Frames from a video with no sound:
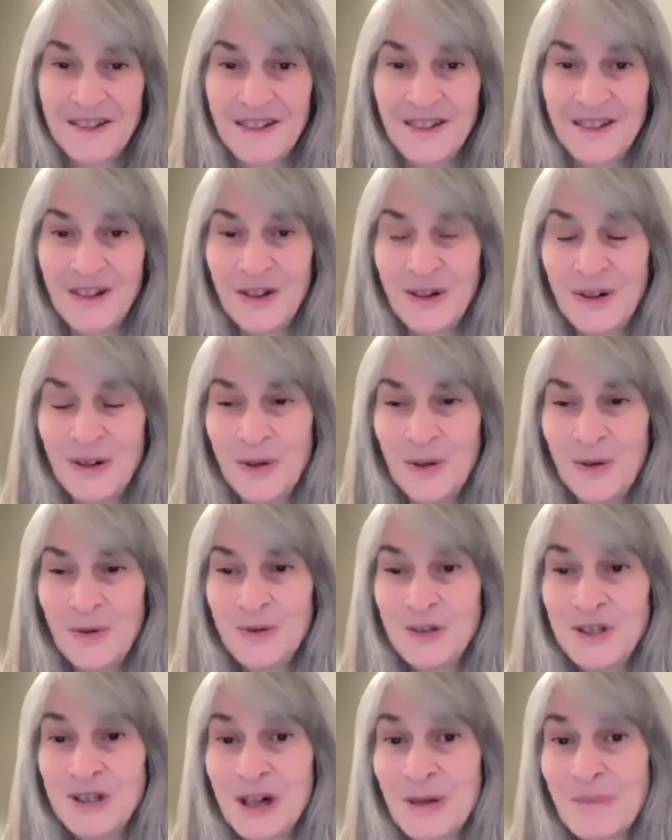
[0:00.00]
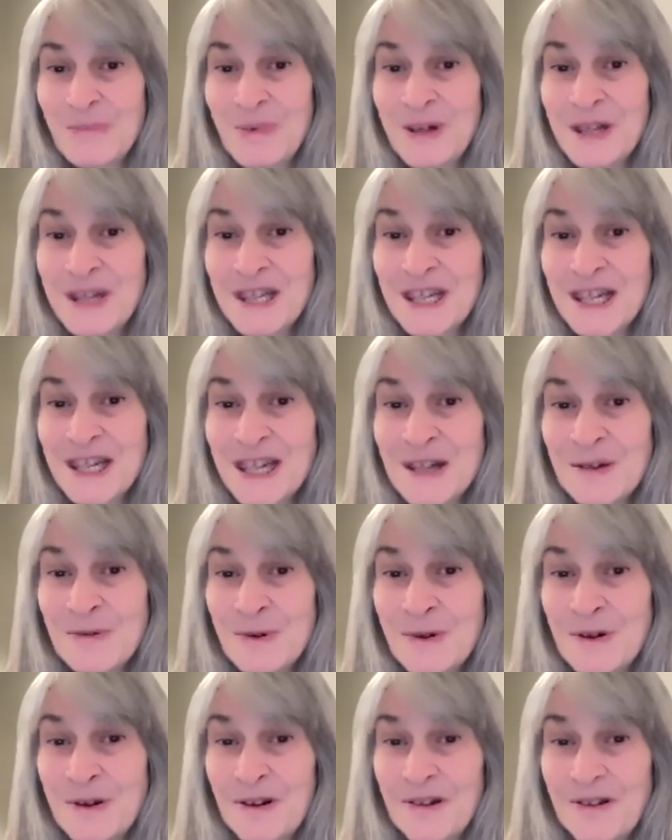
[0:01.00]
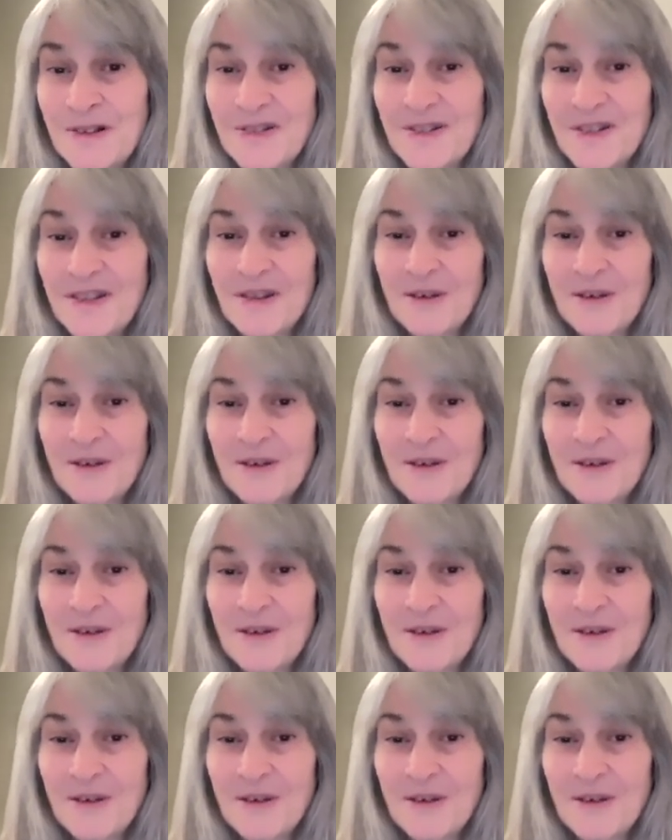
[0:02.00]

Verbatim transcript: to jump into the world